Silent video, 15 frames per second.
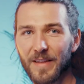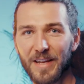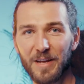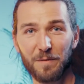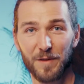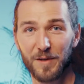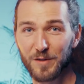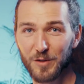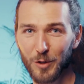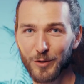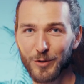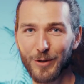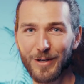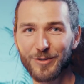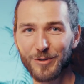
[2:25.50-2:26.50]
If this got you
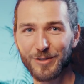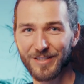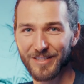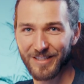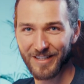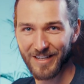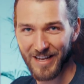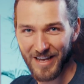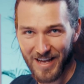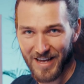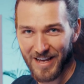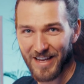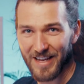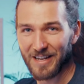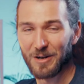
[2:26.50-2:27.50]
interested
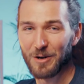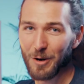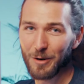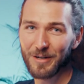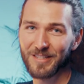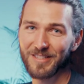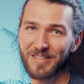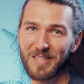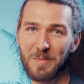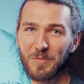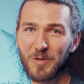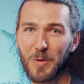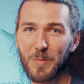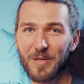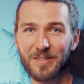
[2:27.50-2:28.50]
in learning STEM
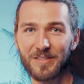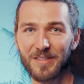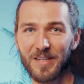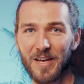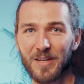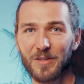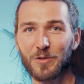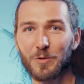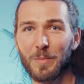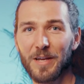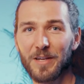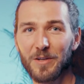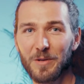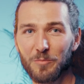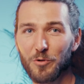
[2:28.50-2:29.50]
topics to make
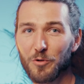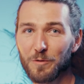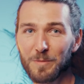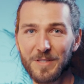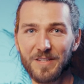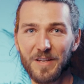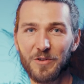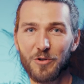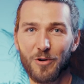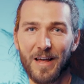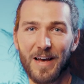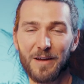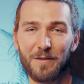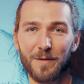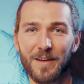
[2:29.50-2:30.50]
improvements in your
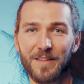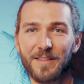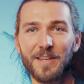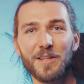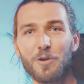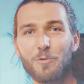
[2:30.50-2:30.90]
life, then I